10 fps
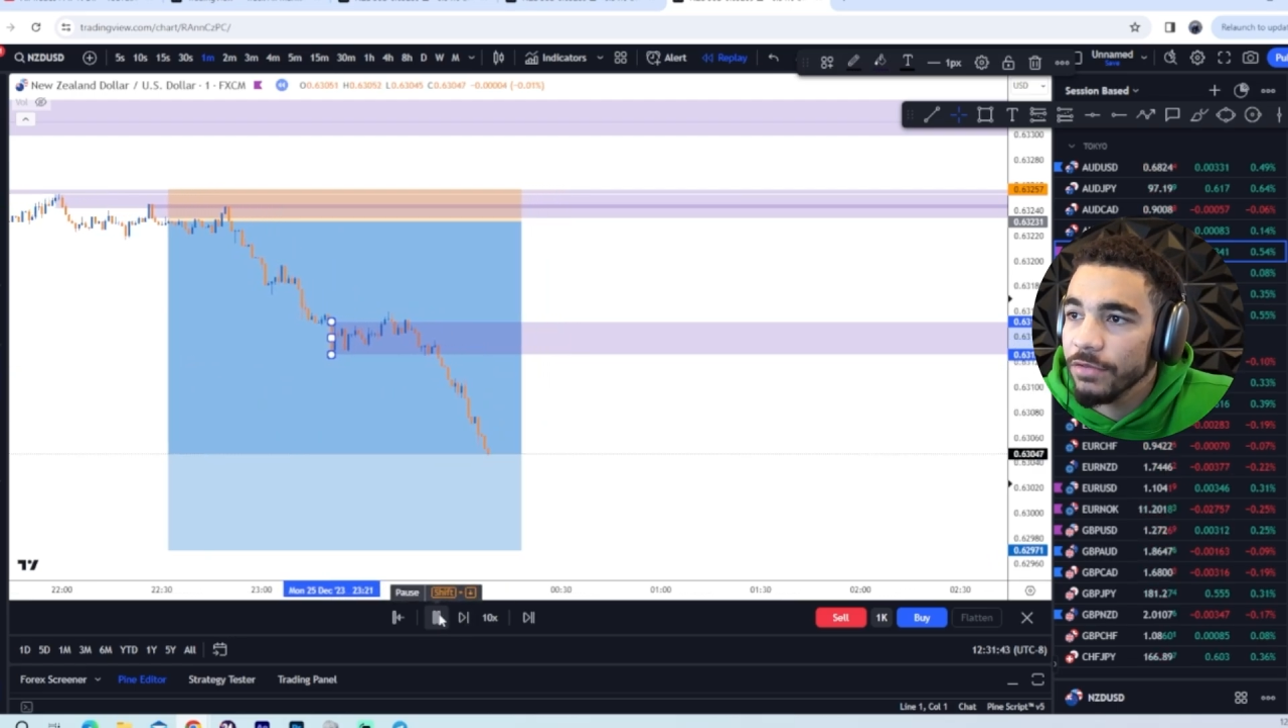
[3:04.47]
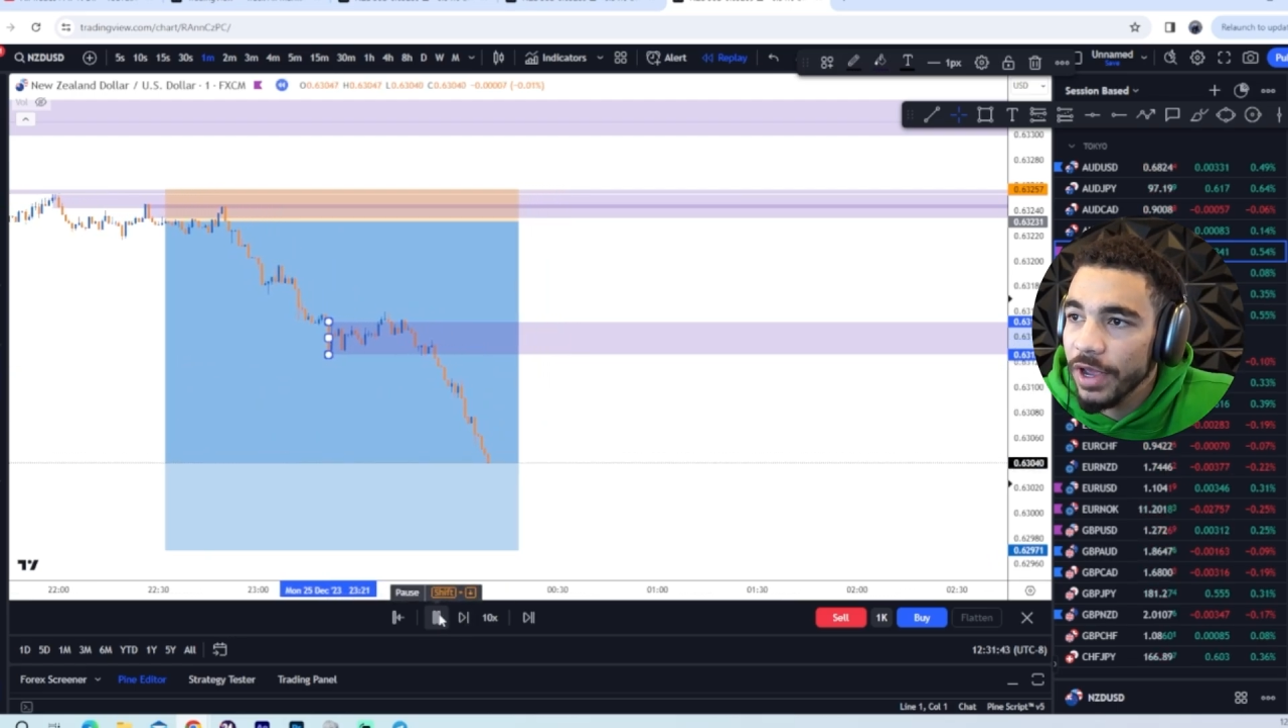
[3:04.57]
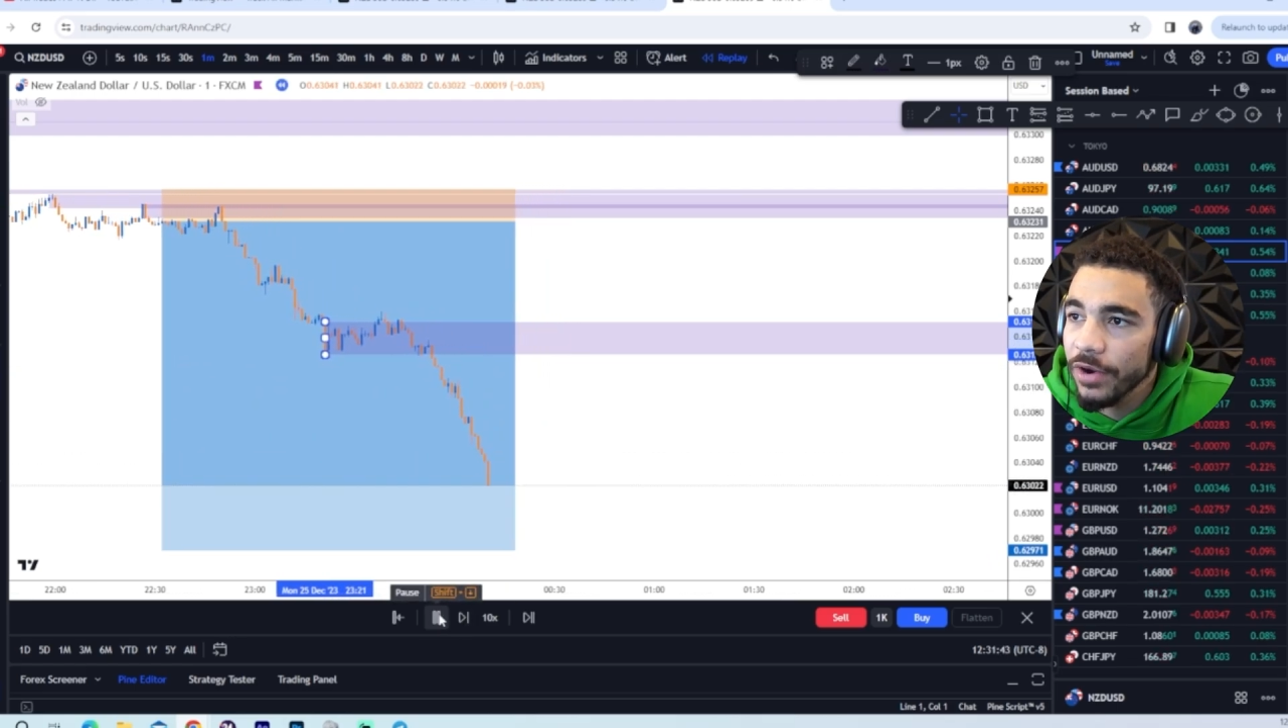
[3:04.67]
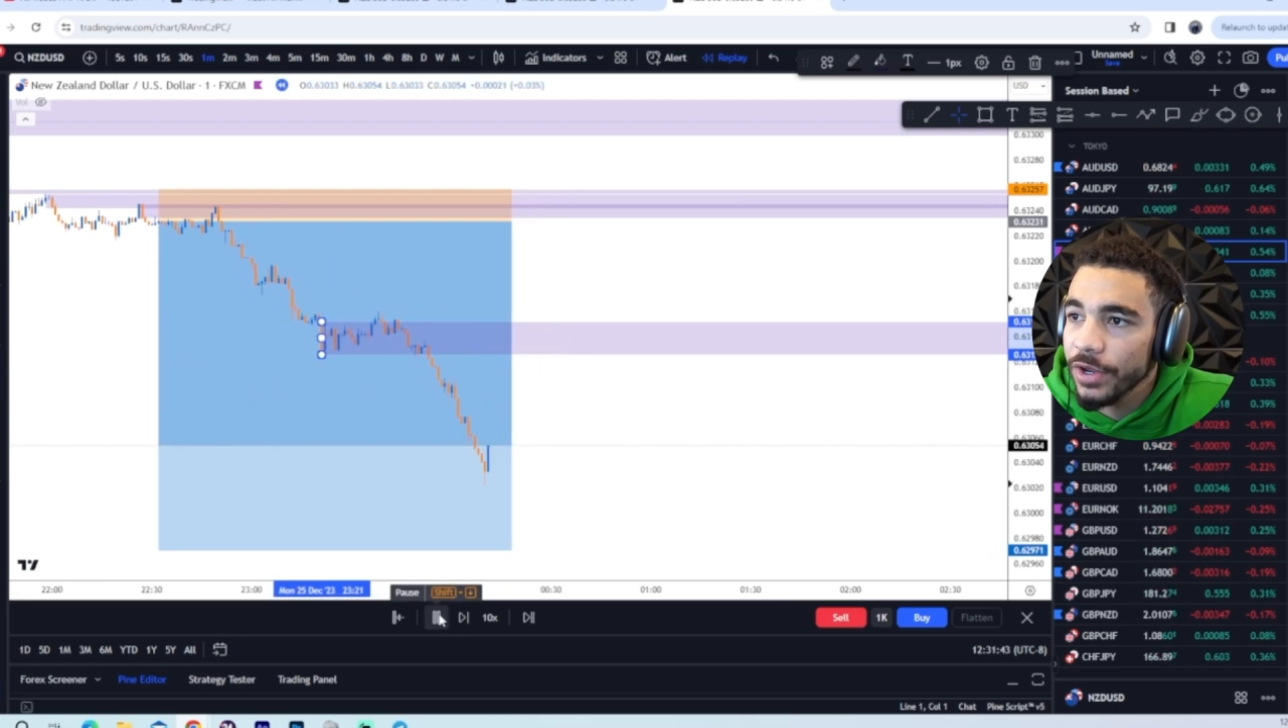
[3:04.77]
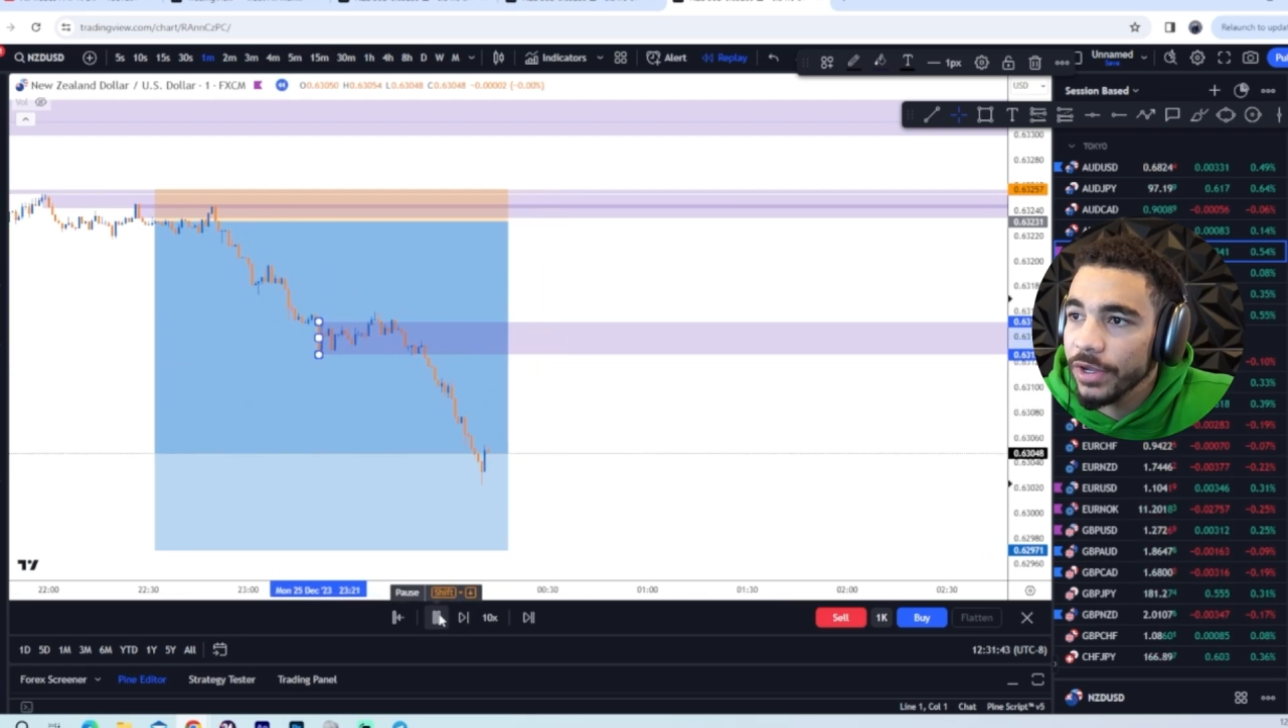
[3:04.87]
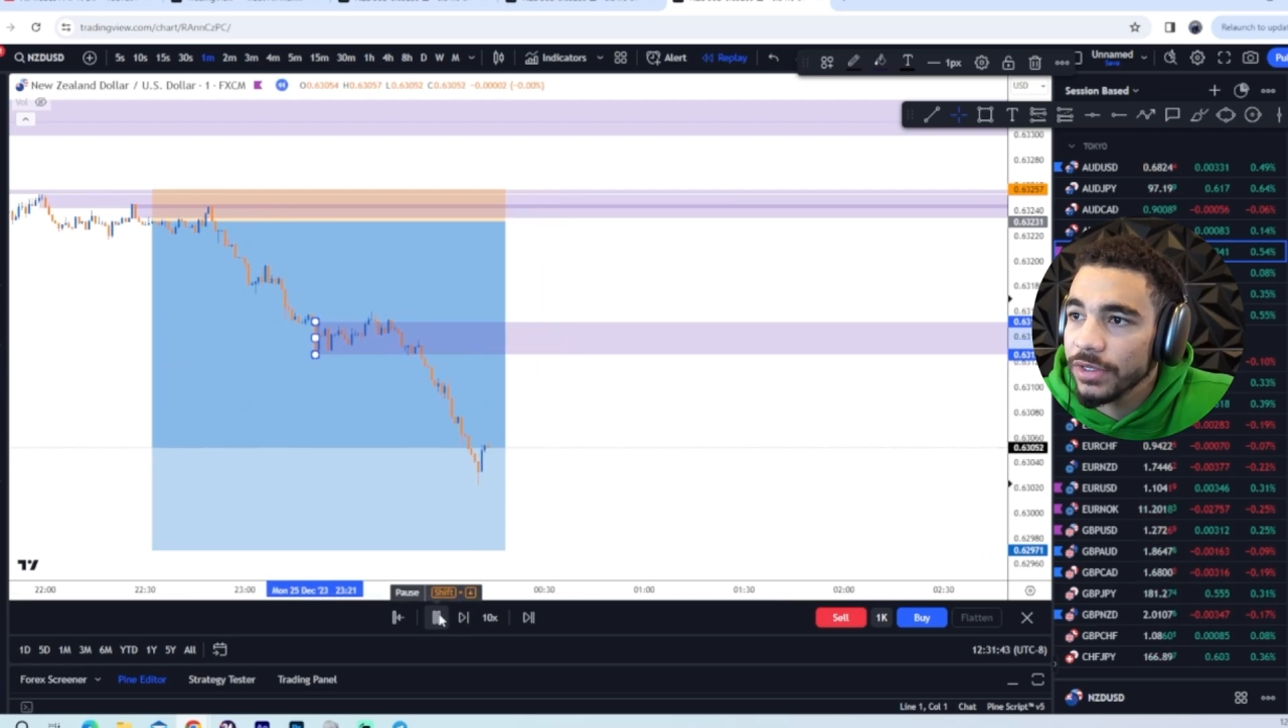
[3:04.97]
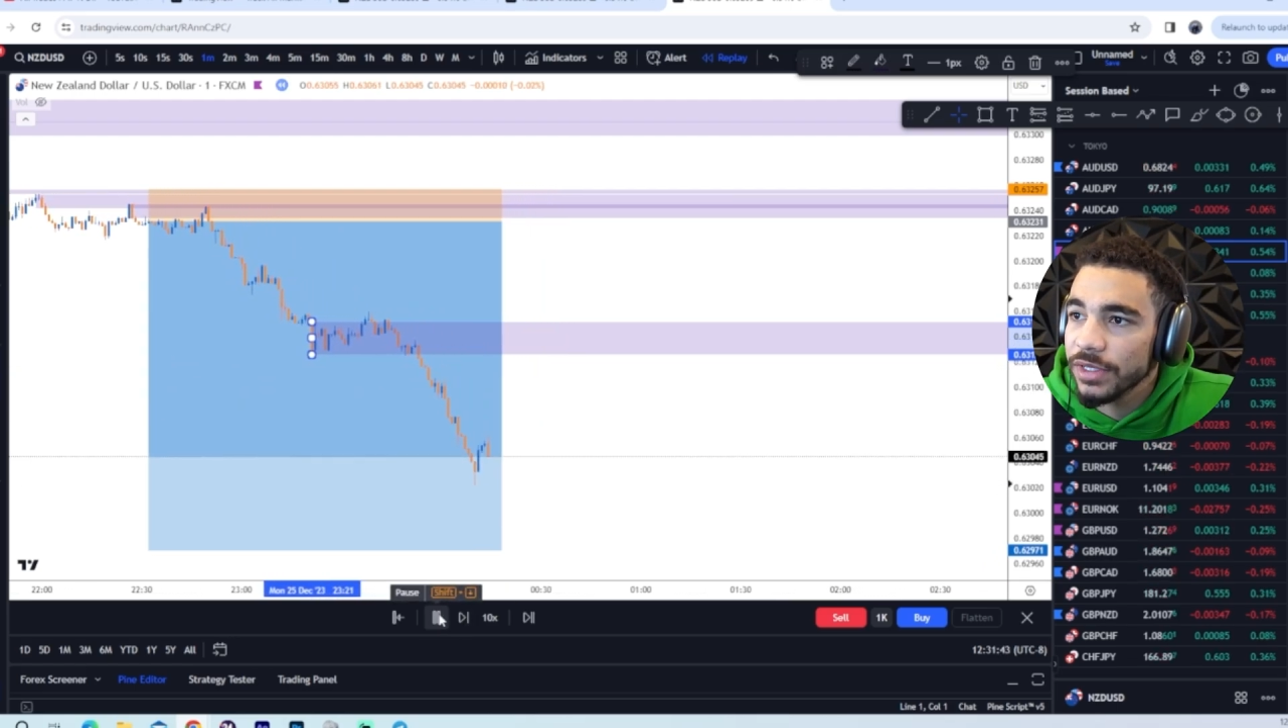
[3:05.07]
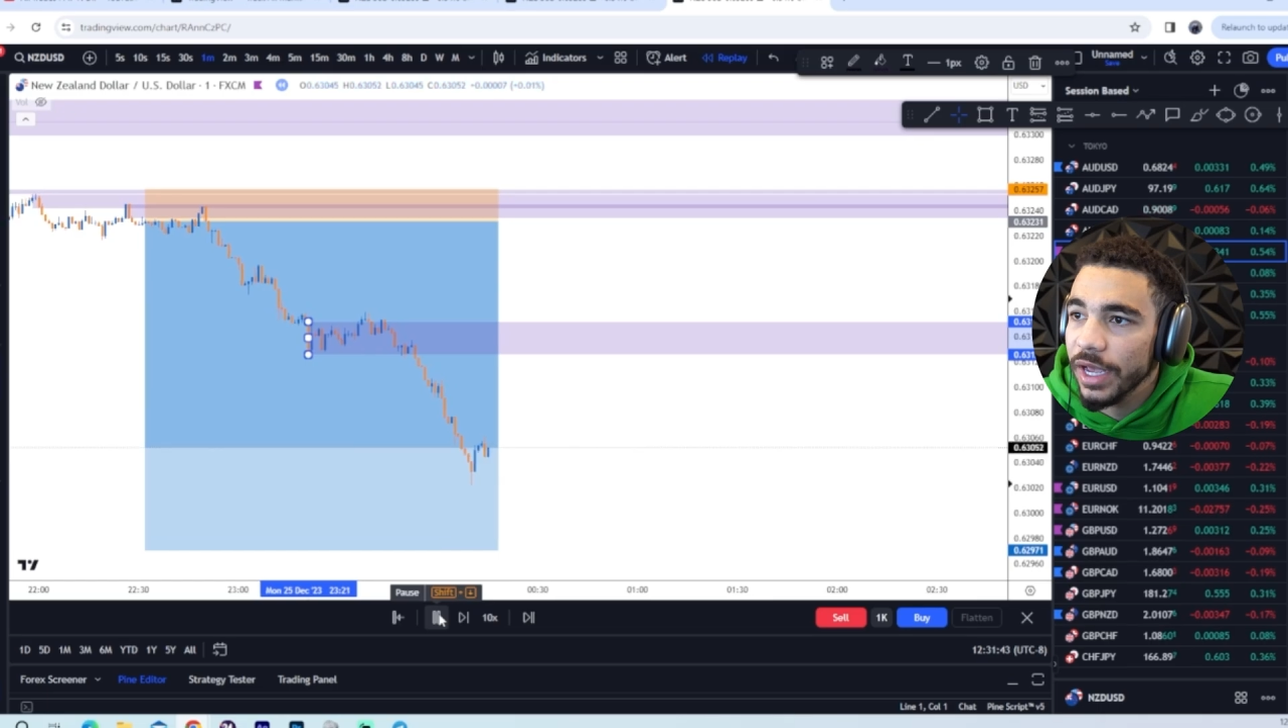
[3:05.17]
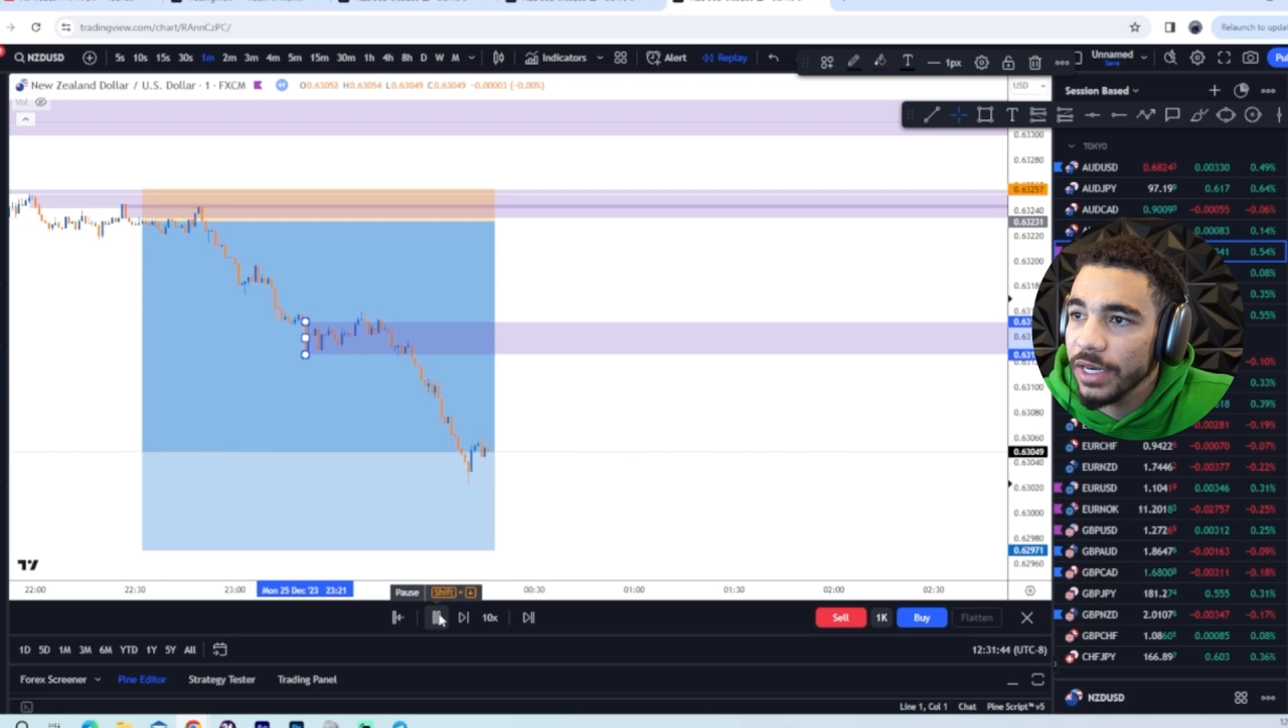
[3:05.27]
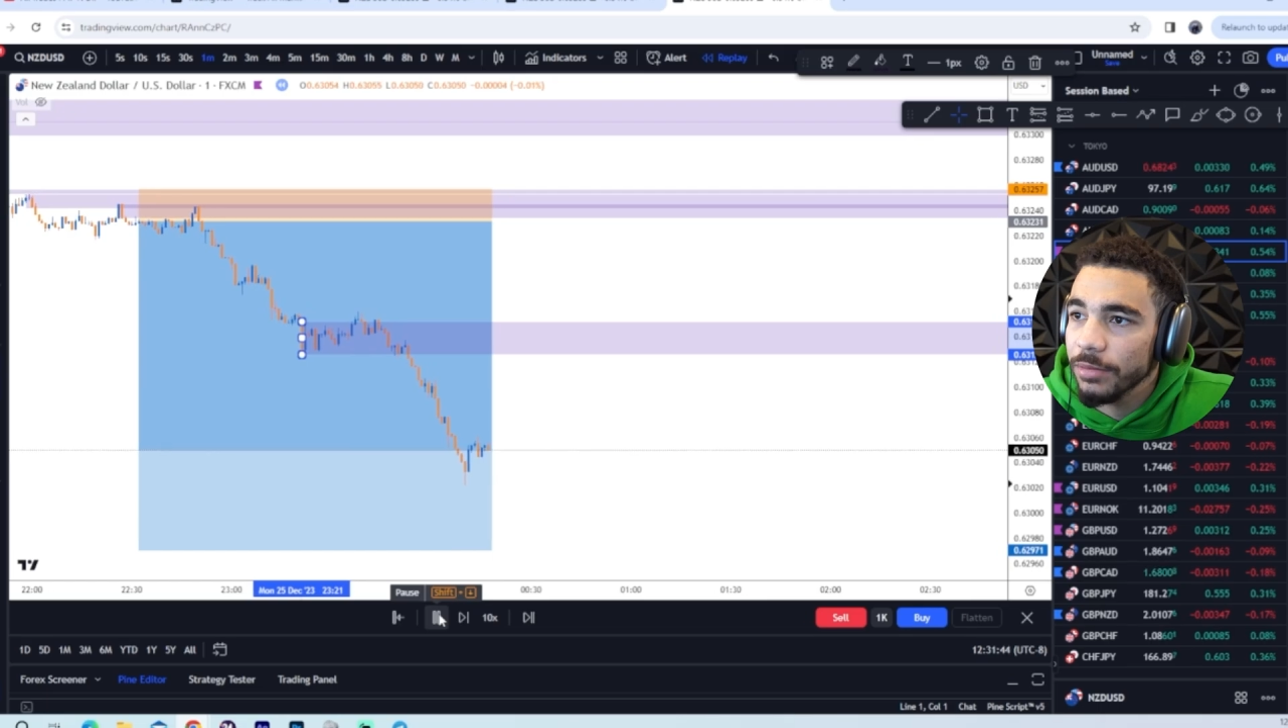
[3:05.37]
very good
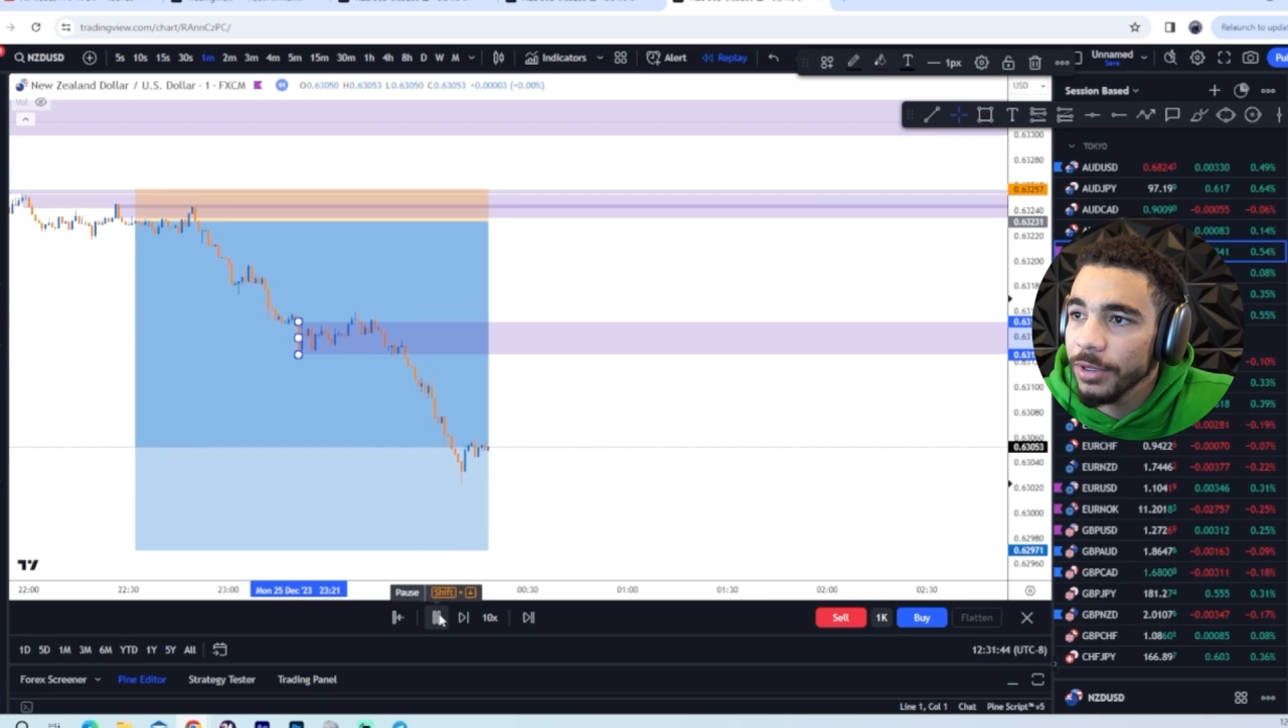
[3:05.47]
sign to